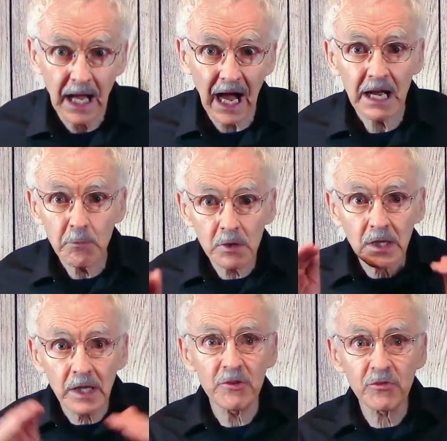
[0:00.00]
I will
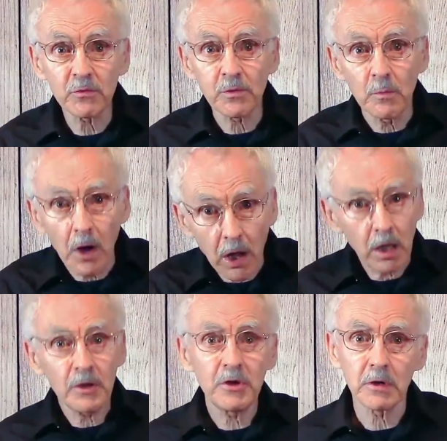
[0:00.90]
cleanse you from
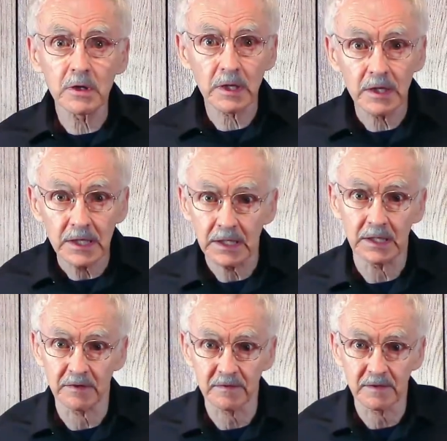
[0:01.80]
all your
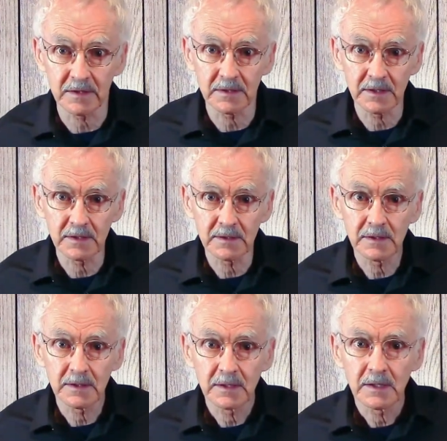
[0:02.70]
uncleanness.
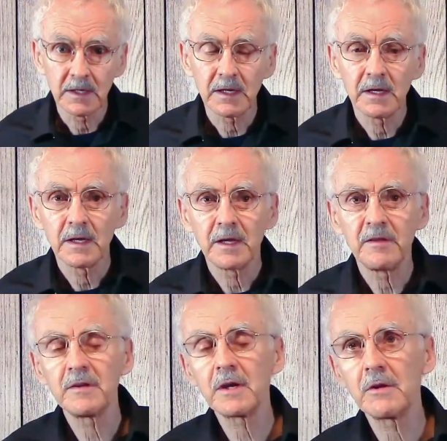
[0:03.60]

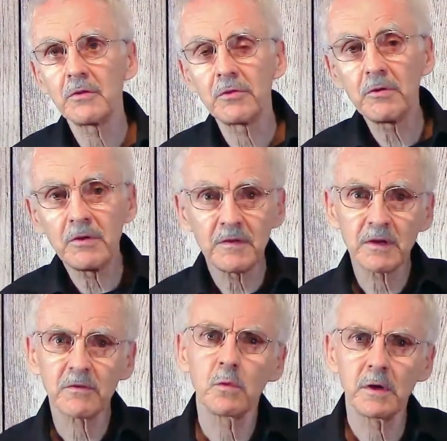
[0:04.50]
Ezekiel
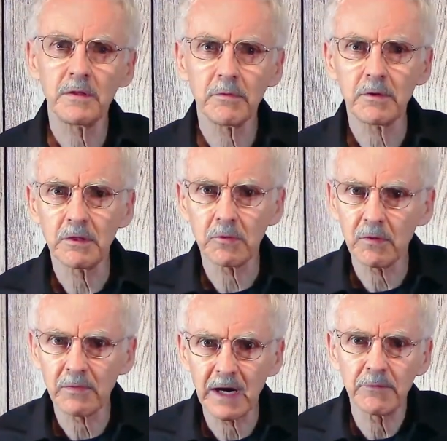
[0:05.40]
36:23,
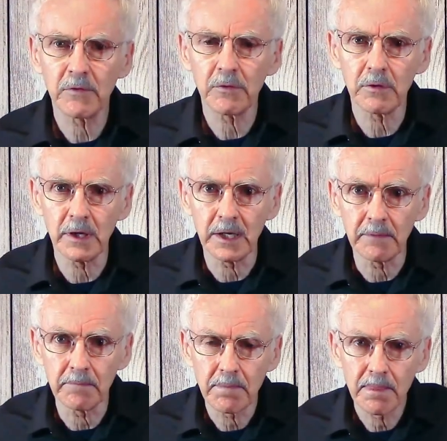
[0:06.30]
35 to 38.
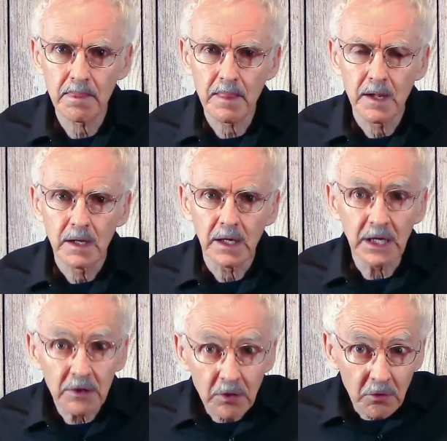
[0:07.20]

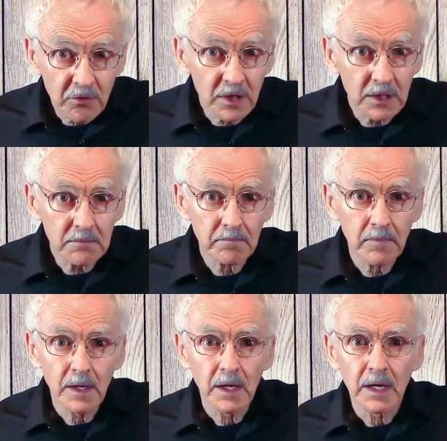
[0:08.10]
In
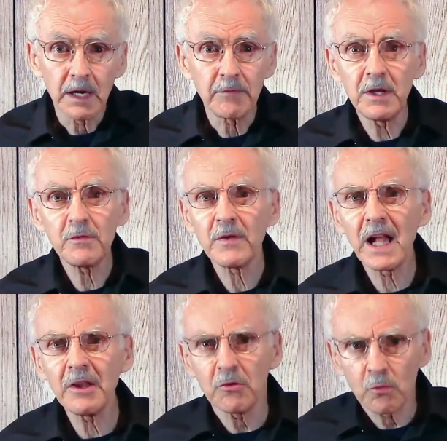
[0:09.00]
closing, if these
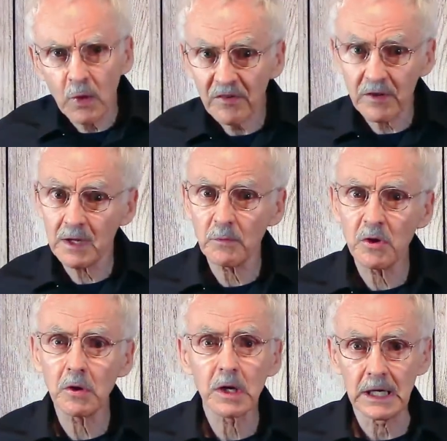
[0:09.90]
values resonate with
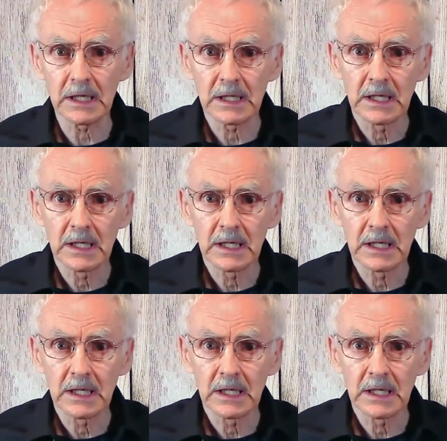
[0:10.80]
your heart,